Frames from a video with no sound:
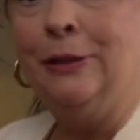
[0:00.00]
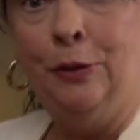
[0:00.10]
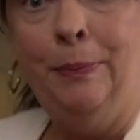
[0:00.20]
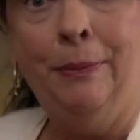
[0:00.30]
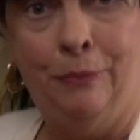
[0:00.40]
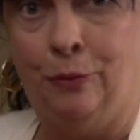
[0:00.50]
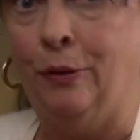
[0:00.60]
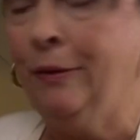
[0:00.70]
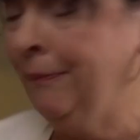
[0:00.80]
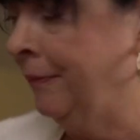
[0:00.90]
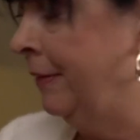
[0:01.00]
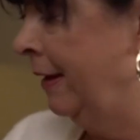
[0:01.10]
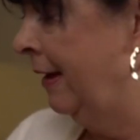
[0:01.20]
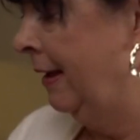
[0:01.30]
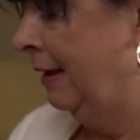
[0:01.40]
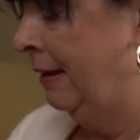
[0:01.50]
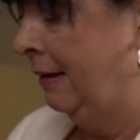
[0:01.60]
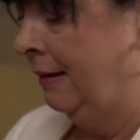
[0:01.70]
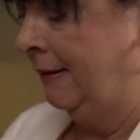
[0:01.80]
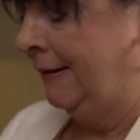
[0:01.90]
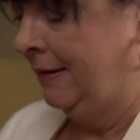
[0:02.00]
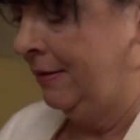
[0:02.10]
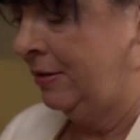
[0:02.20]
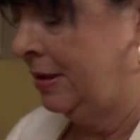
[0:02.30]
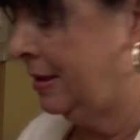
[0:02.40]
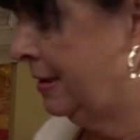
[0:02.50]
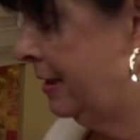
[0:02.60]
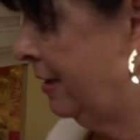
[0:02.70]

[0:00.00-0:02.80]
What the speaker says: a little bit more, just because